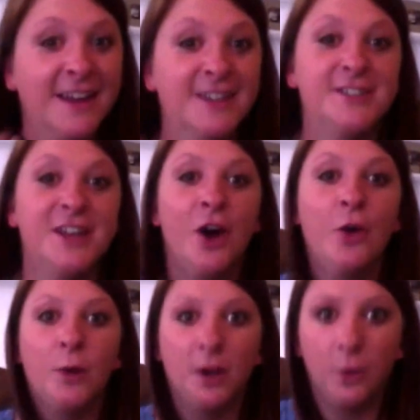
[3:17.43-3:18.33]

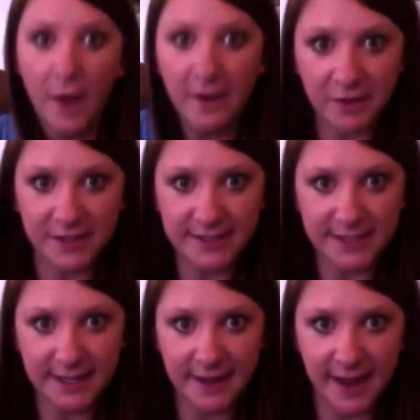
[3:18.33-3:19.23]
so we're going to wait for this
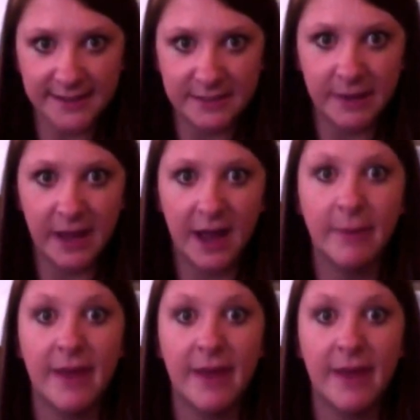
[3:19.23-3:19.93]
10 days to be up,